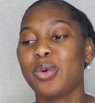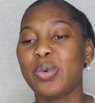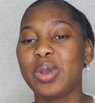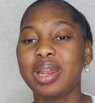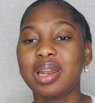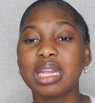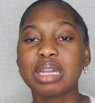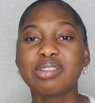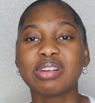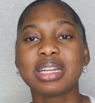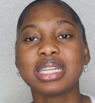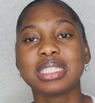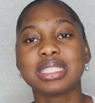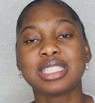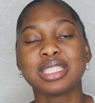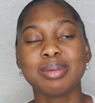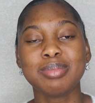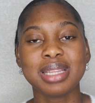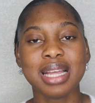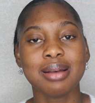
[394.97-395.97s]
We literally
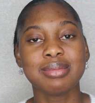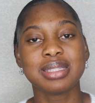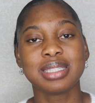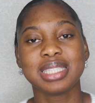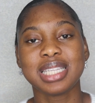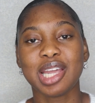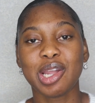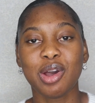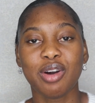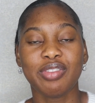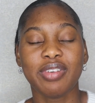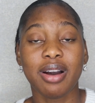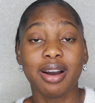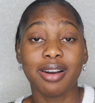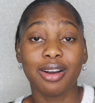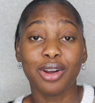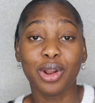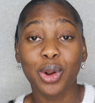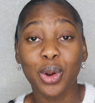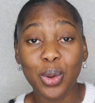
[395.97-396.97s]
sometimes take off
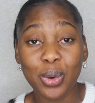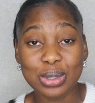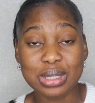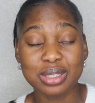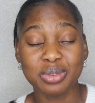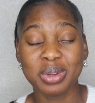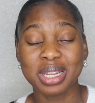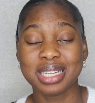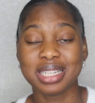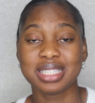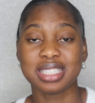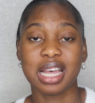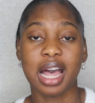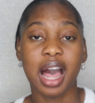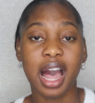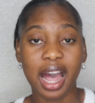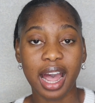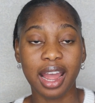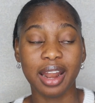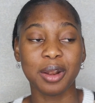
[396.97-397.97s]
our clothes when it's
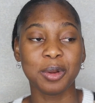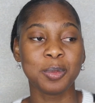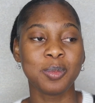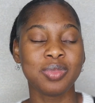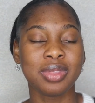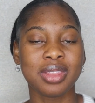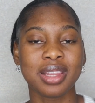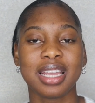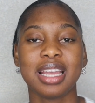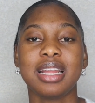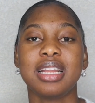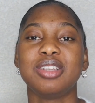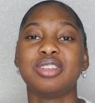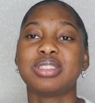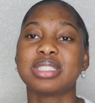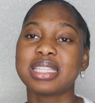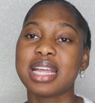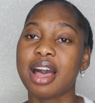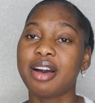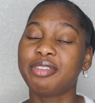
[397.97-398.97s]
hot and you
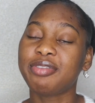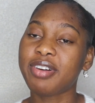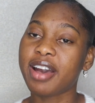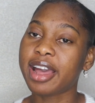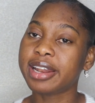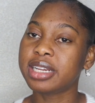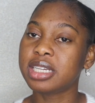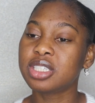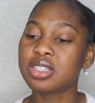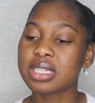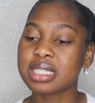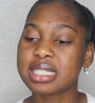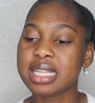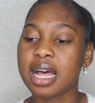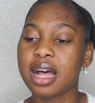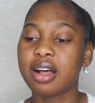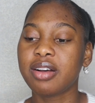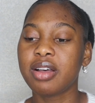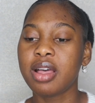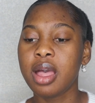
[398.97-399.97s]
start fanning
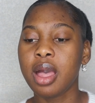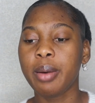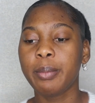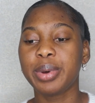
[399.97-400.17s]
yourself.